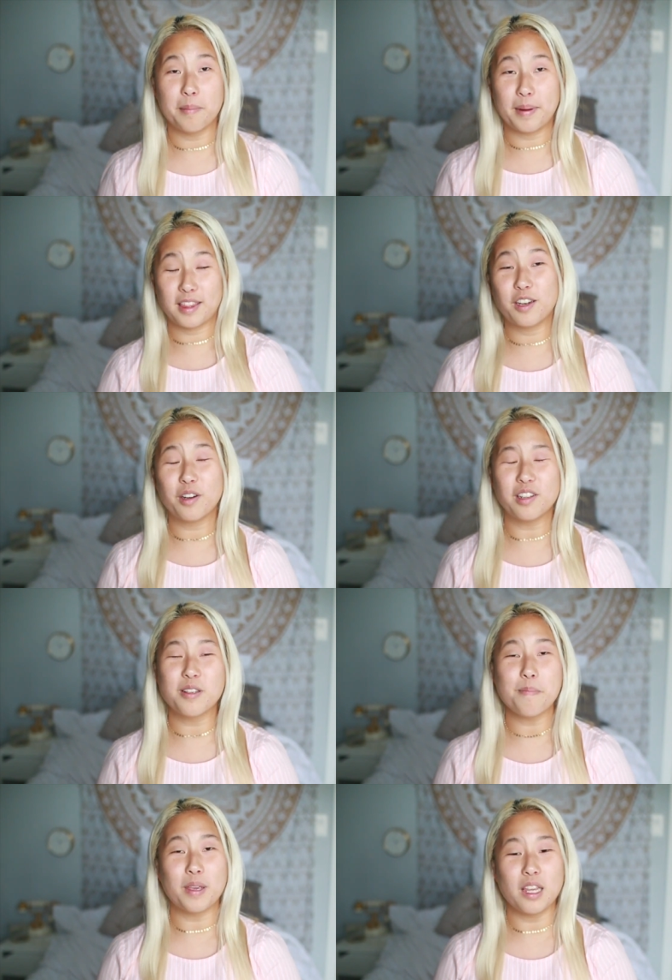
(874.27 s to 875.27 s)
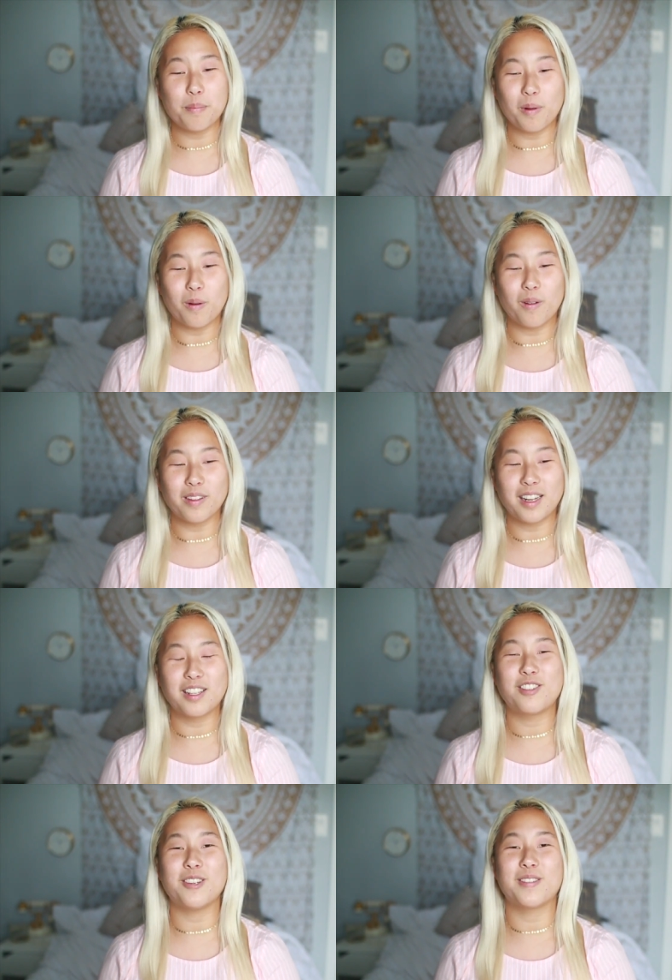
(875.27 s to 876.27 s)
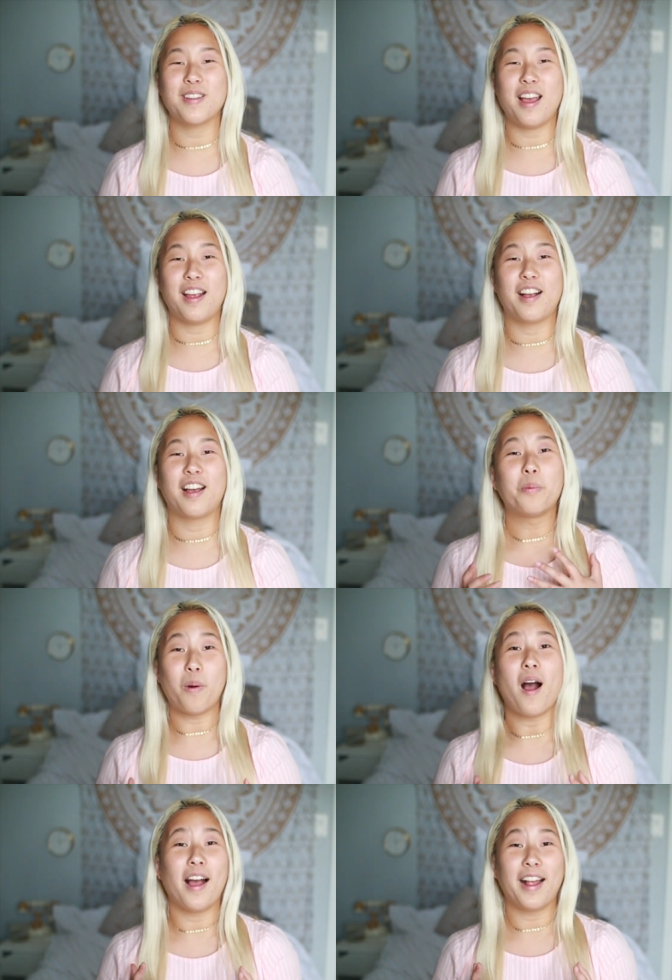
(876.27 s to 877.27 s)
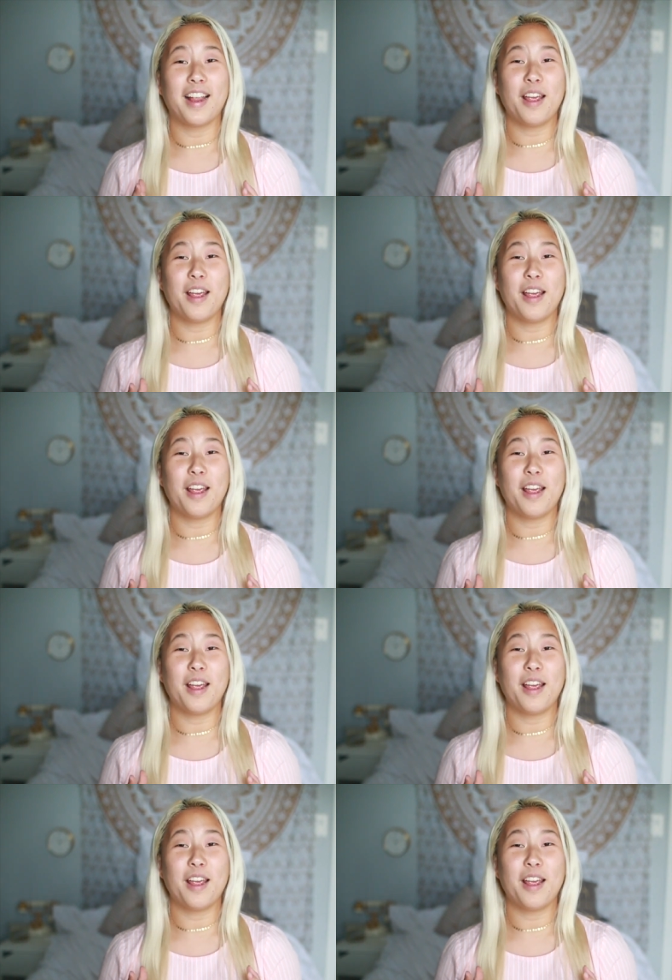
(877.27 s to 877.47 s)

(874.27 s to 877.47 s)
but there are some people that it's just like, why?